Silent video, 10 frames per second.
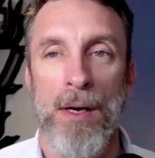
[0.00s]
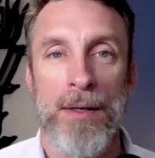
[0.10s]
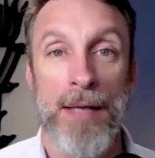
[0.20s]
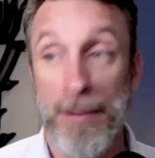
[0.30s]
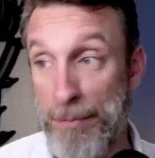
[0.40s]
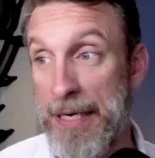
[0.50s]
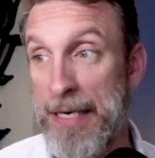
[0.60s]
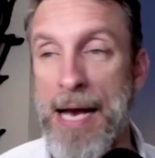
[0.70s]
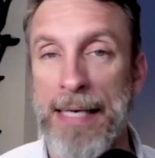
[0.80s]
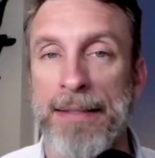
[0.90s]
That's pretty
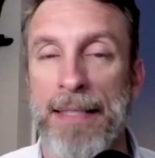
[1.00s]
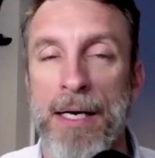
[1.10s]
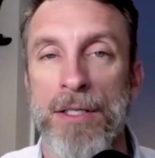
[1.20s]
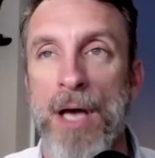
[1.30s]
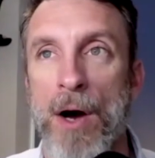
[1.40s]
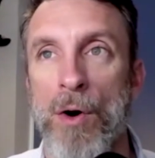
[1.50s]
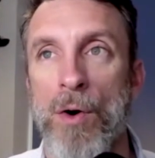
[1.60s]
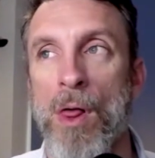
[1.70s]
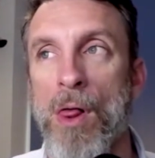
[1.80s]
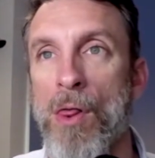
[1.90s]
nice. So
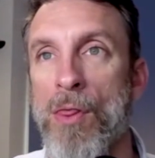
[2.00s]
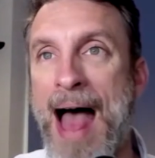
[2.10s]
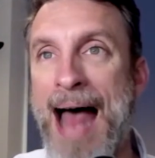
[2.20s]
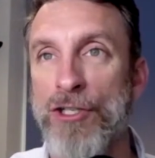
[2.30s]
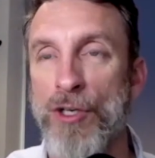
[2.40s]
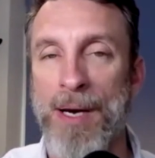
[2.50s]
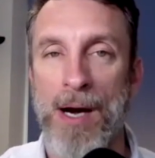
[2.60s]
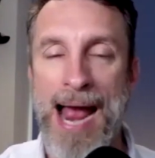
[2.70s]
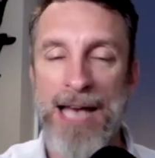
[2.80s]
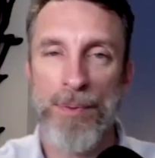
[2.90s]
that should be our
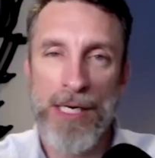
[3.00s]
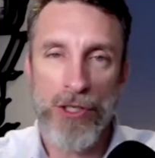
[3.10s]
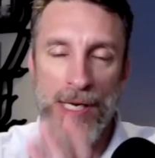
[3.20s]
aspiration,